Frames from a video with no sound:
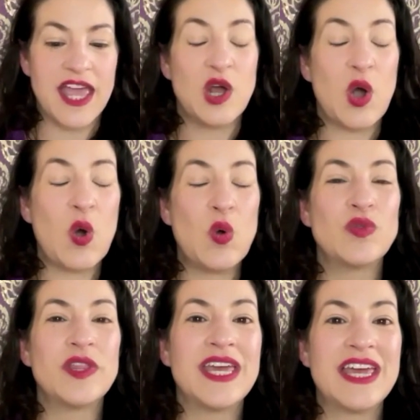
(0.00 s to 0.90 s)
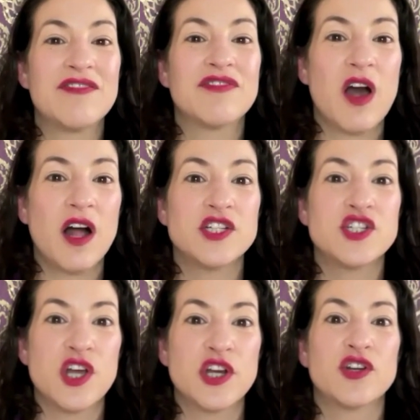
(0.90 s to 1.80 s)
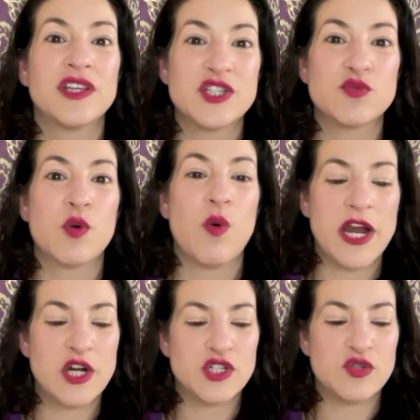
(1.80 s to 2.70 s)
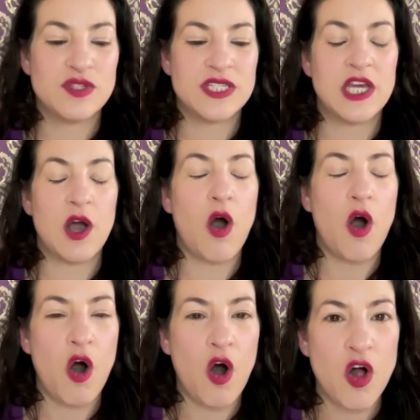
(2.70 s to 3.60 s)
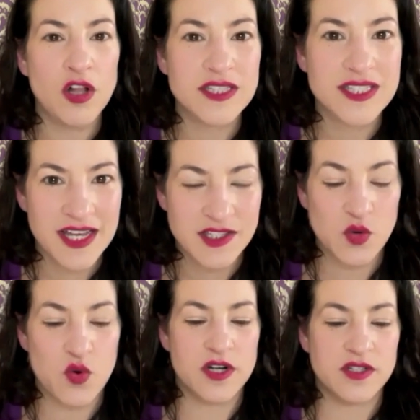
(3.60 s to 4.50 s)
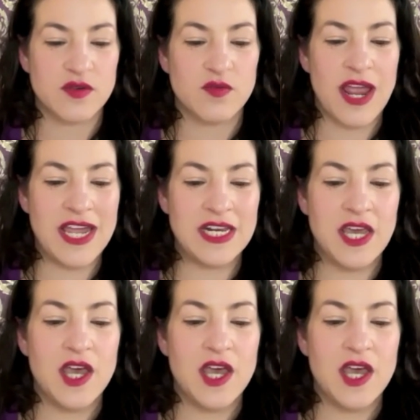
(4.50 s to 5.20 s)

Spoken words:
and only if colleges on your list require to see all test scores, right?